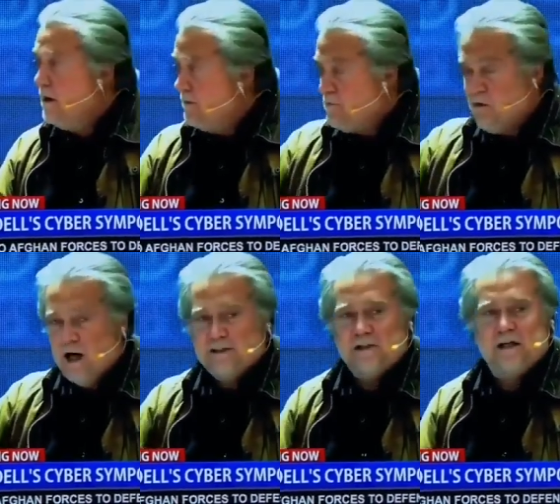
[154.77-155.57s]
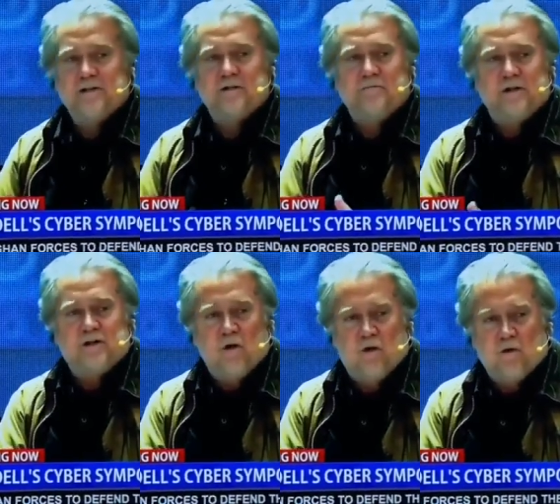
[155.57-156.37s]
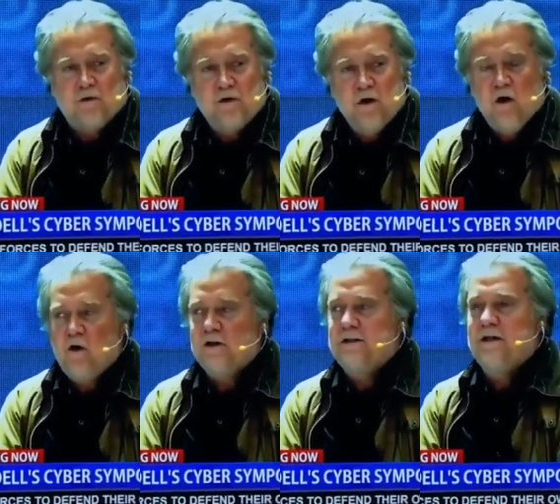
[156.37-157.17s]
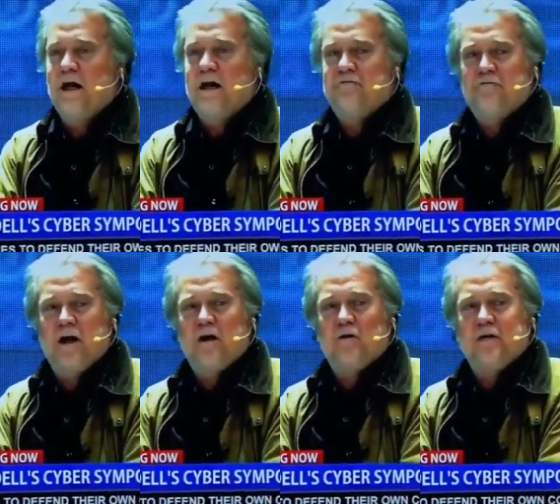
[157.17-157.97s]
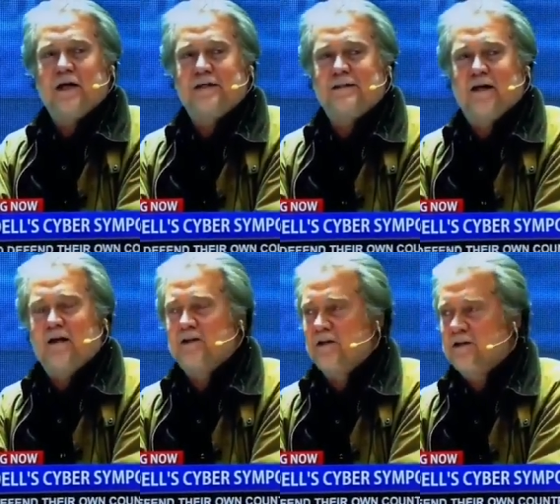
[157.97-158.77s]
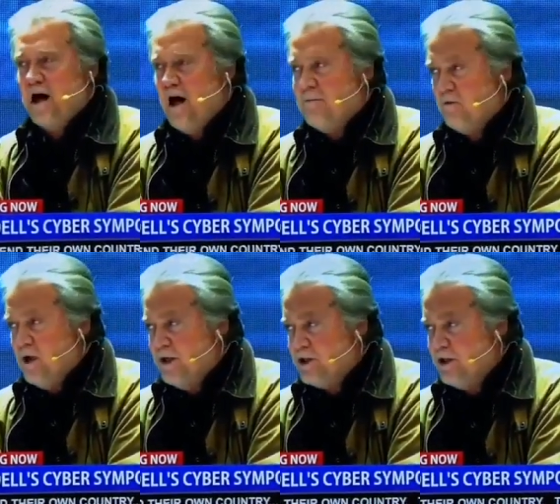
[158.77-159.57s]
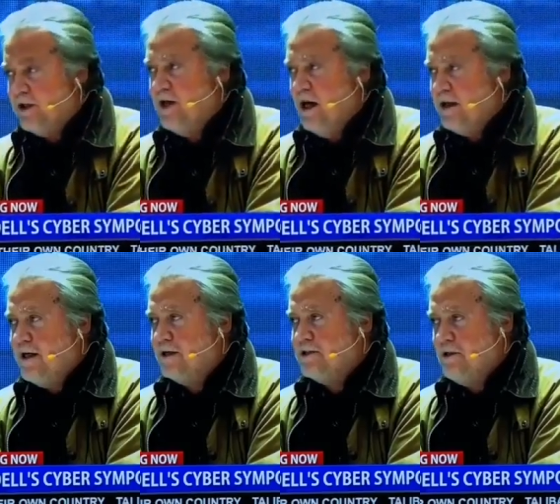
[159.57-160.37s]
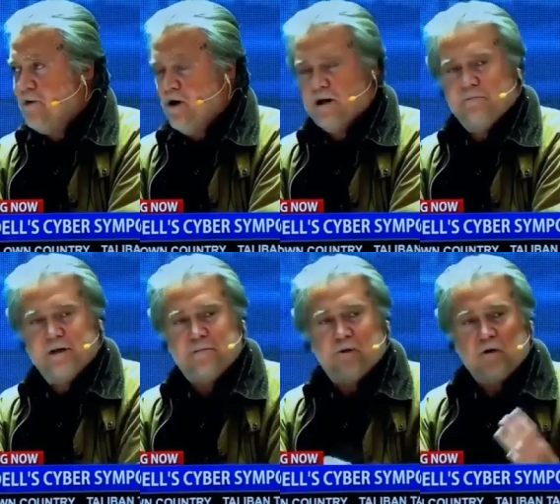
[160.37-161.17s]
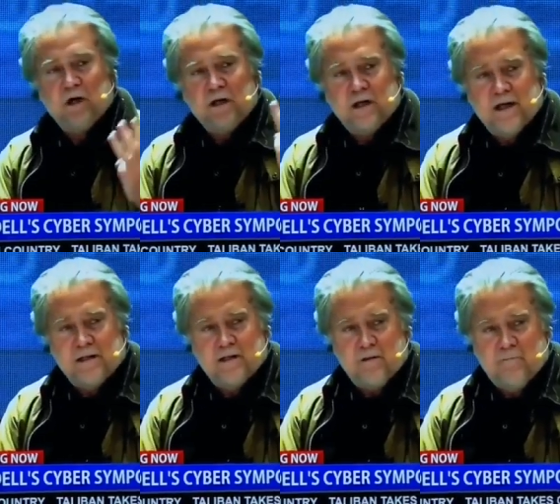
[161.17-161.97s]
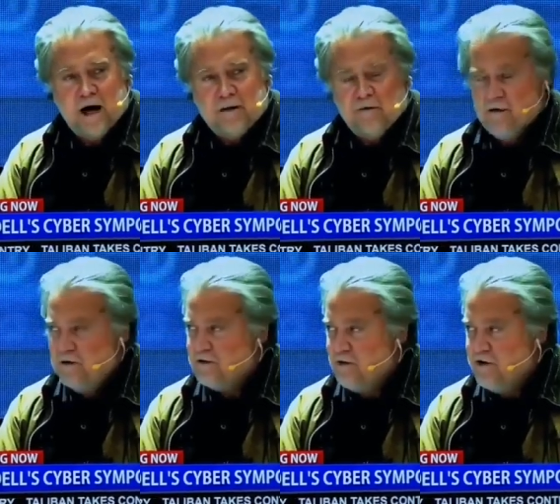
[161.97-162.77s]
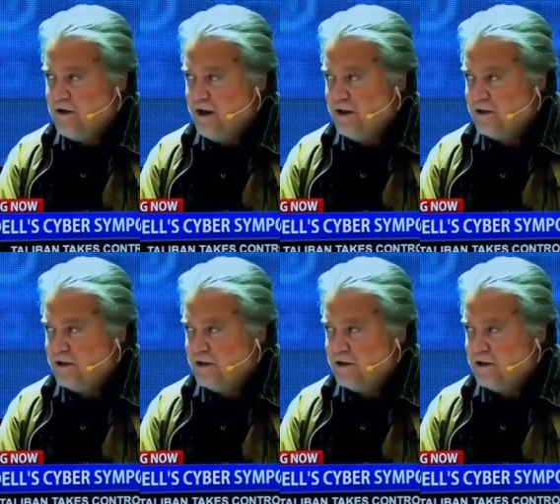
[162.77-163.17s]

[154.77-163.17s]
processed and been told? Or is it a failed intelligence operation against the American people? You get to the bottom of those 3 things,